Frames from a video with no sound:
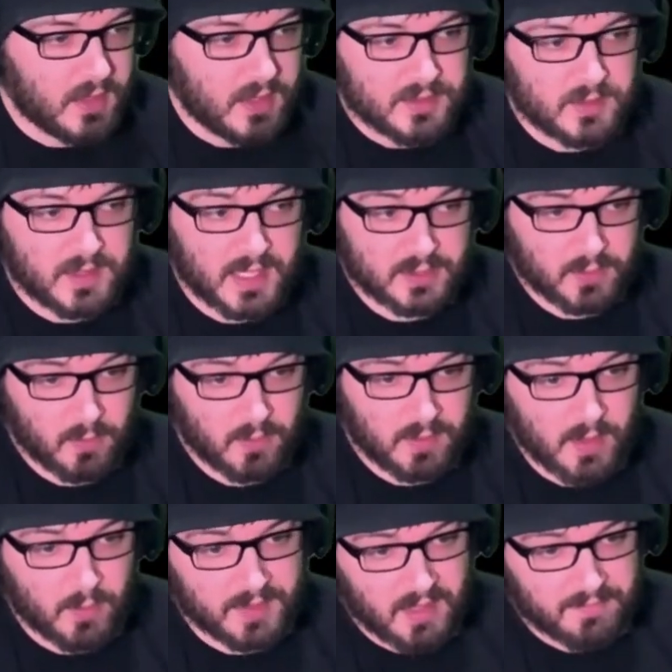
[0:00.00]
So that's where we're
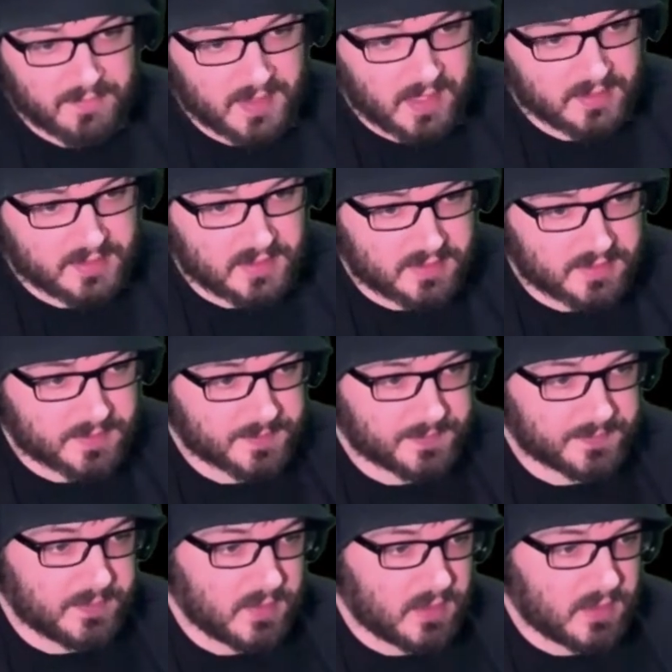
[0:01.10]
at with that fanaticism.